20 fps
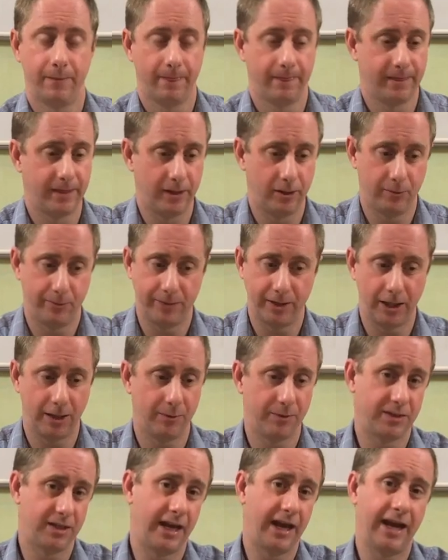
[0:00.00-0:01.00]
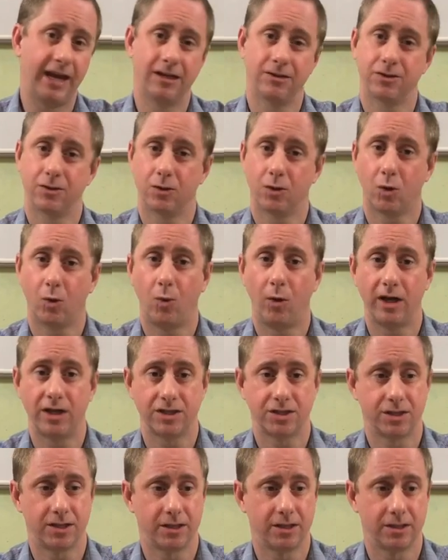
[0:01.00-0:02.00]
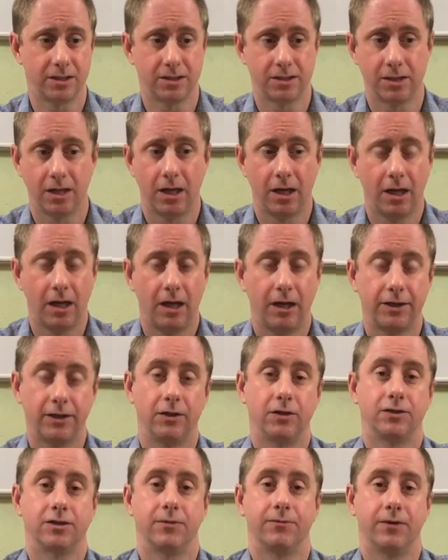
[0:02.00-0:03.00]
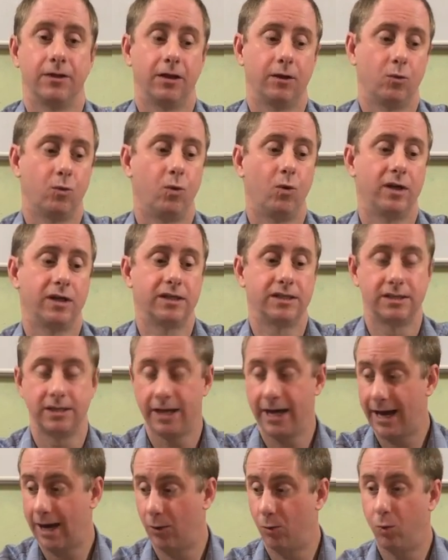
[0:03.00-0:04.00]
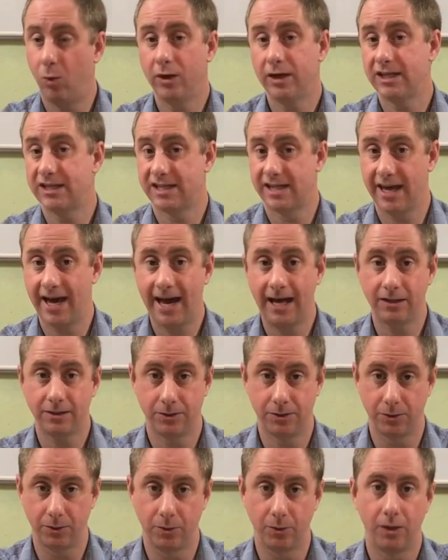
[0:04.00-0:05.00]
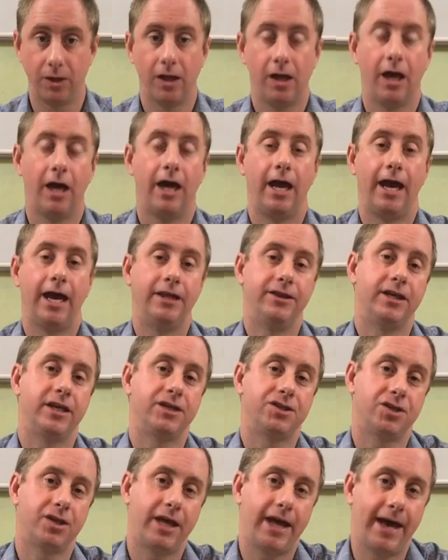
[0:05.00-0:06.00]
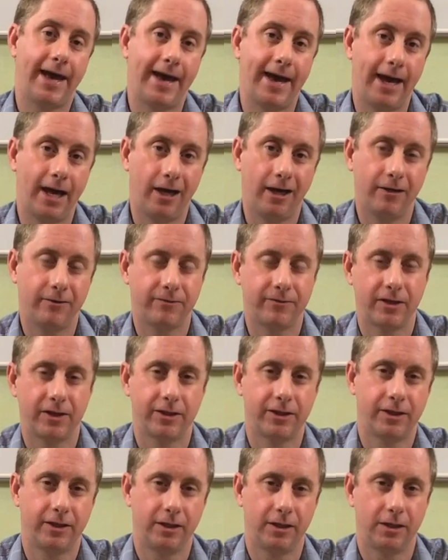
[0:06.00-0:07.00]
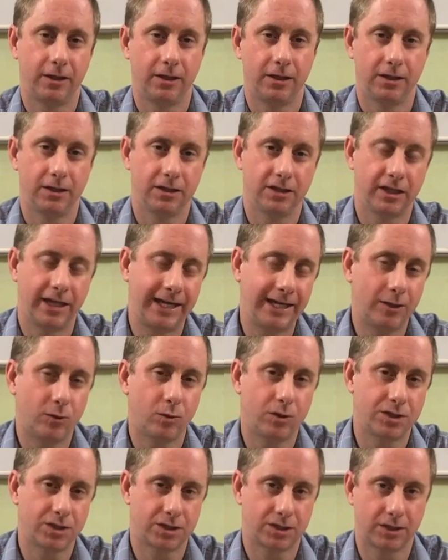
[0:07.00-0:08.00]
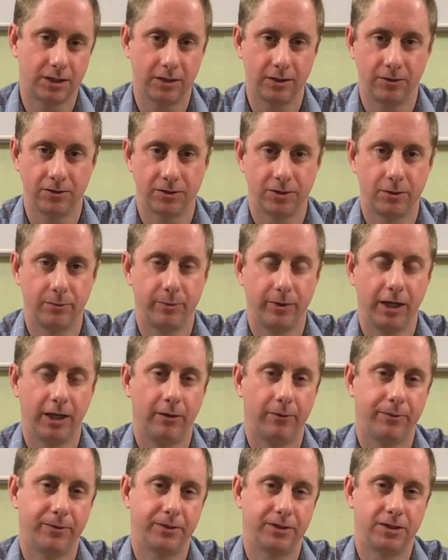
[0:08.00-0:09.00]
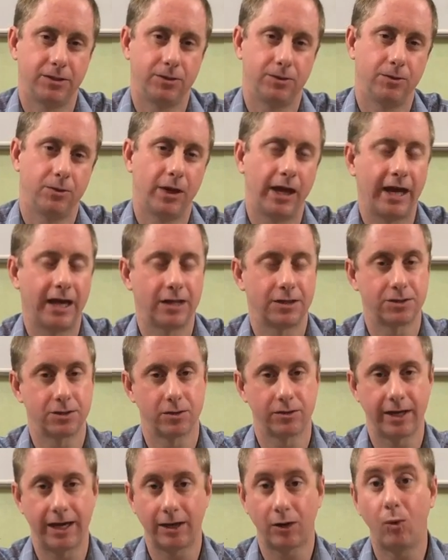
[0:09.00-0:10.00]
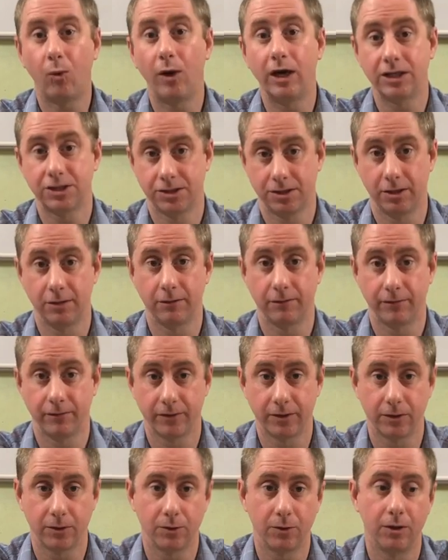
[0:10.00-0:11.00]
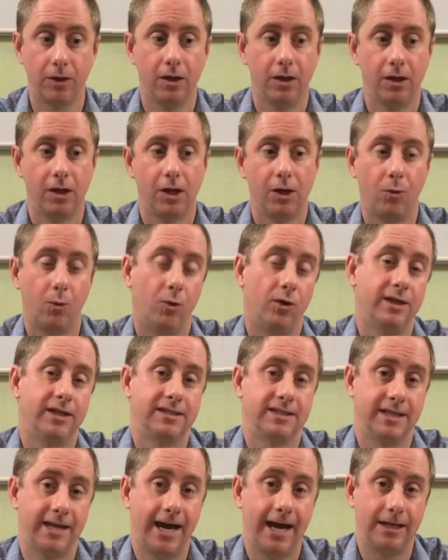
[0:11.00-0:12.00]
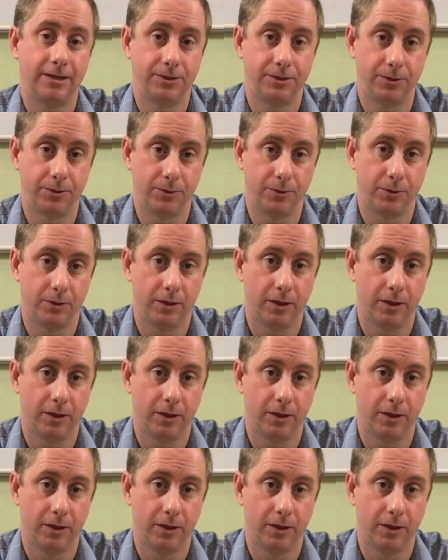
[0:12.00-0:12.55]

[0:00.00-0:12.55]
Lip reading: They'll be able to answer questions, something like, what is that? What does that do? And they should have the language skill to be able to answer that question for you. What does that do?